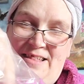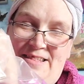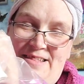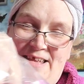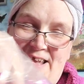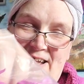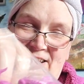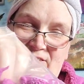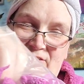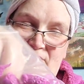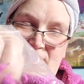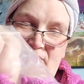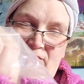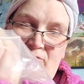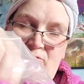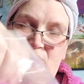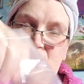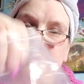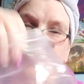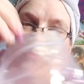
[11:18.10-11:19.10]
things. There's a
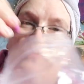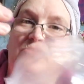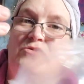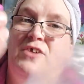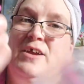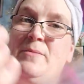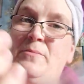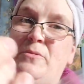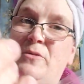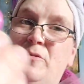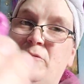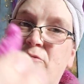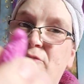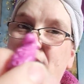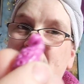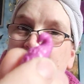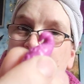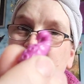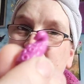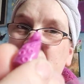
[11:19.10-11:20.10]
few different shapes of
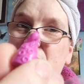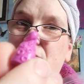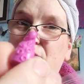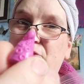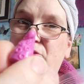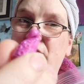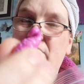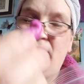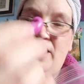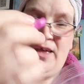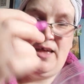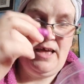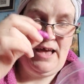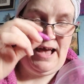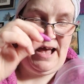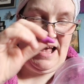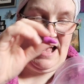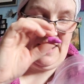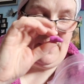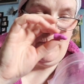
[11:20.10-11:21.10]
tentacles,
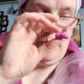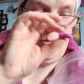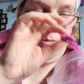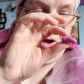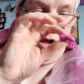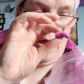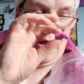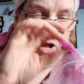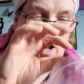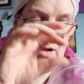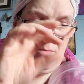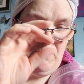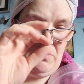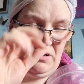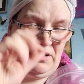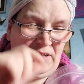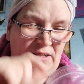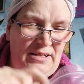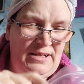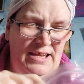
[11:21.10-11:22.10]
and I
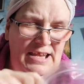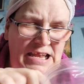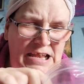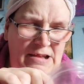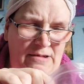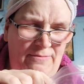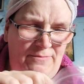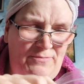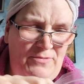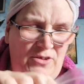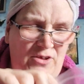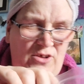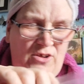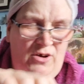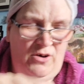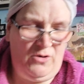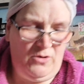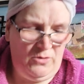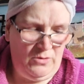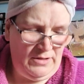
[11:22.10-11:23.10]
believe the
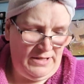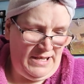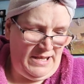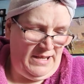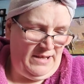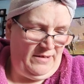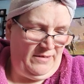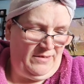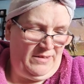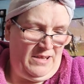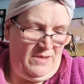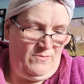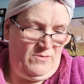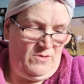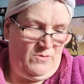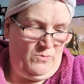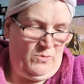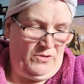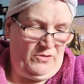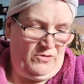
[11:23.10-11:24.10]
goal is,
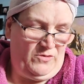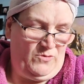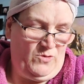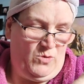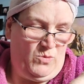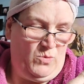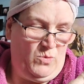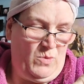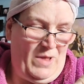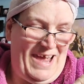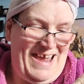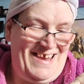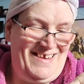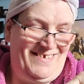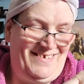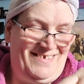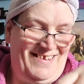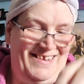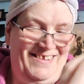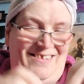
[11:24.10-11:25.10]
if once you've got all
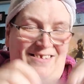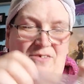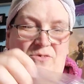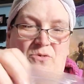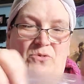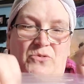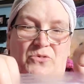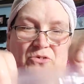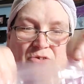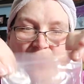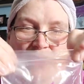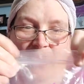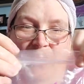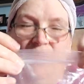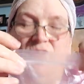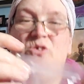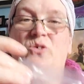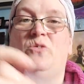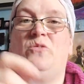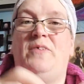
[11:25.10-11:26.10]
8 tentacles,
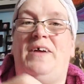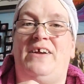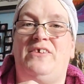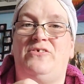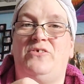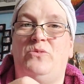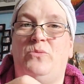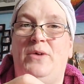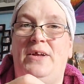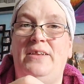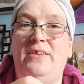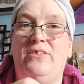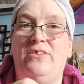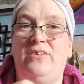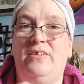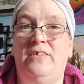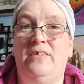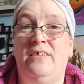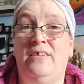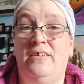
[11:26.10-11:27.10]
your faction
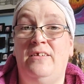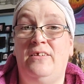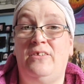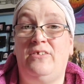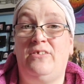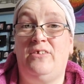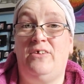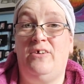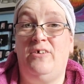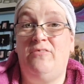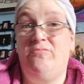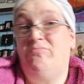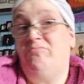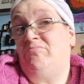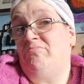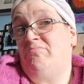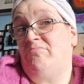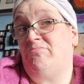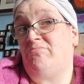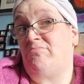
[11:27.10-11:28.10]
wins. So
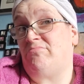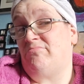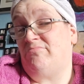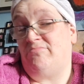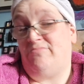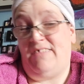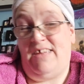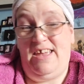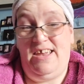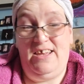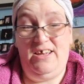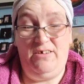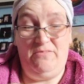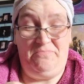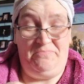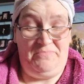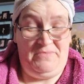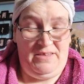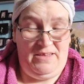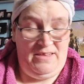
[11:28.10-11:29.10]
there you go,
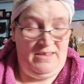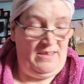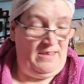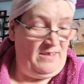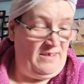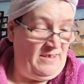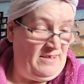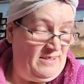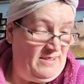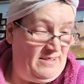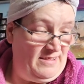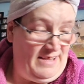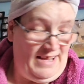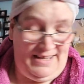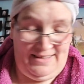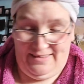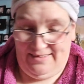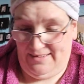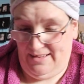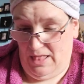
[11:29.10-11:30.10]
that's